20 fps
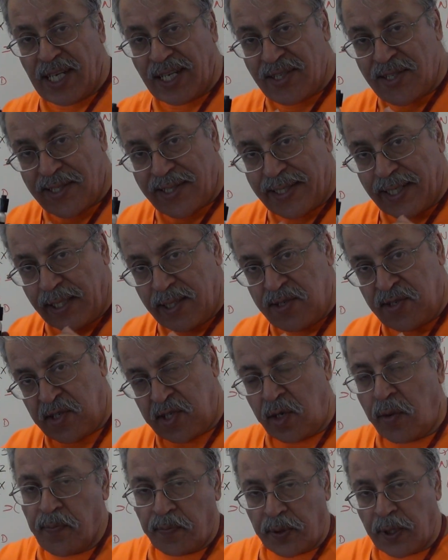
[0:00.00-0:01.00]
are still
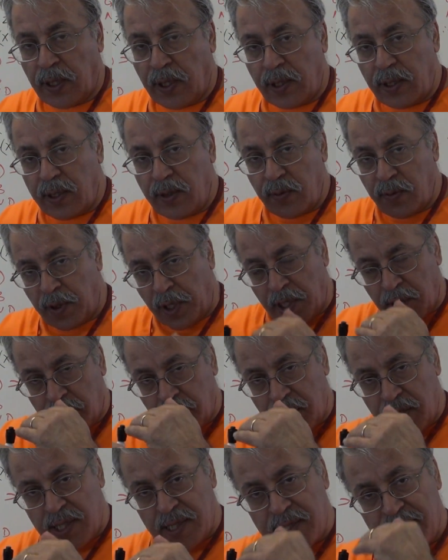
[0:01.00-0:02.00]
simple. We're
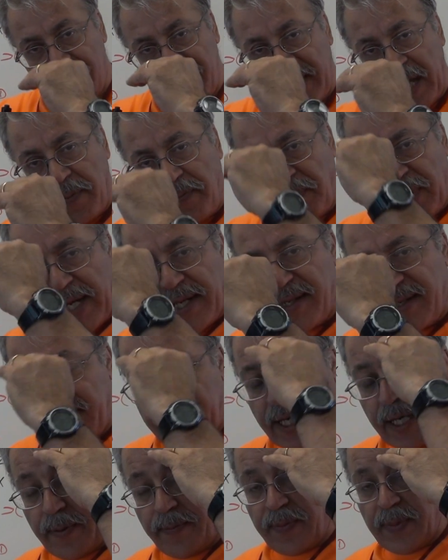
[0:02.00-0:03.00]
going step by
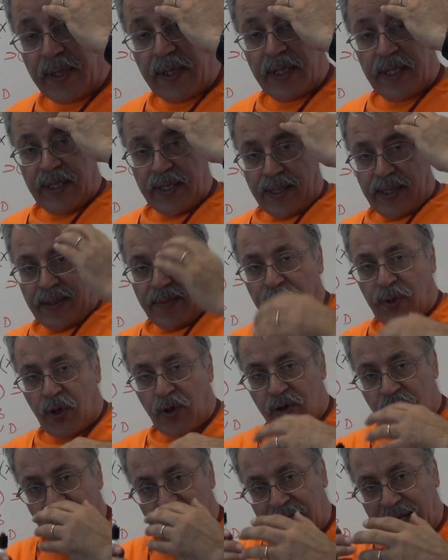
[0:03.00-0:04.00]
step,
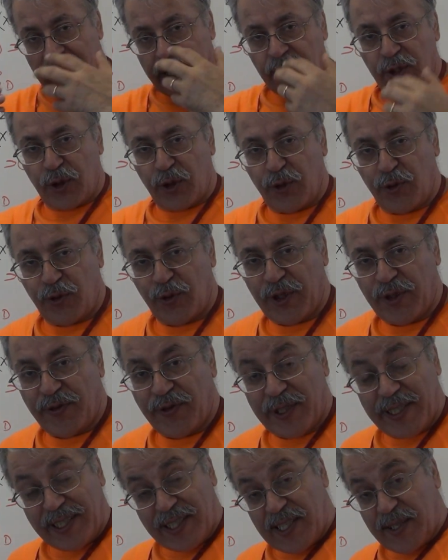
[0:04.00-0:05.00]
more kind of
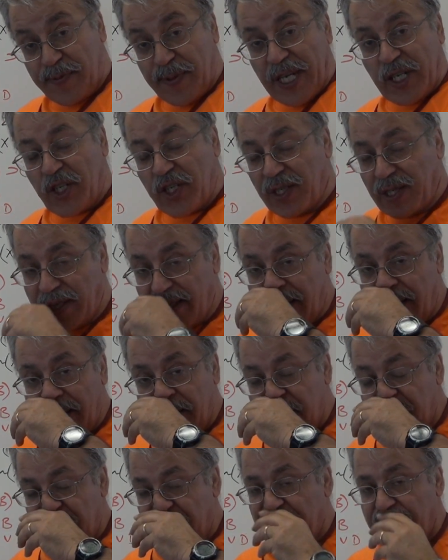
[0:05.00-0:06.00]
difficult,
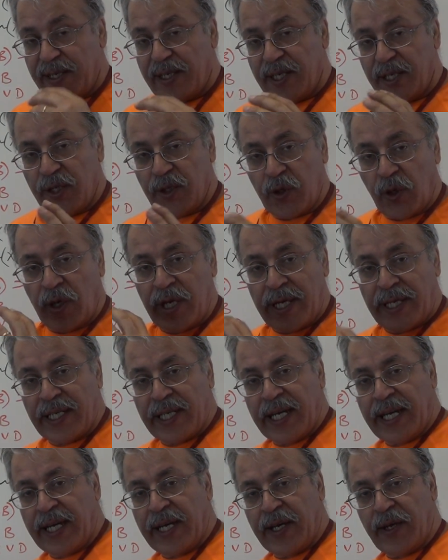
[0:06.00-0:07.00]
especially going
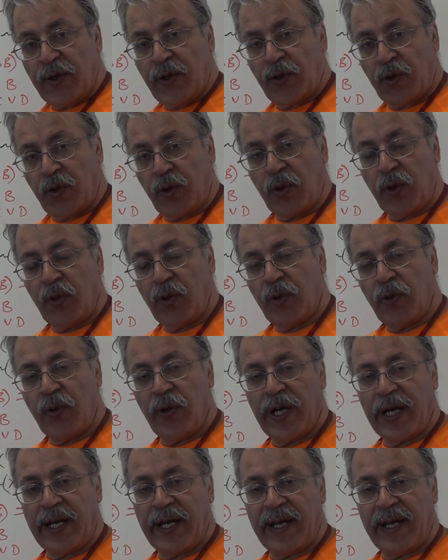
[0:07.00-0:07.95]
towards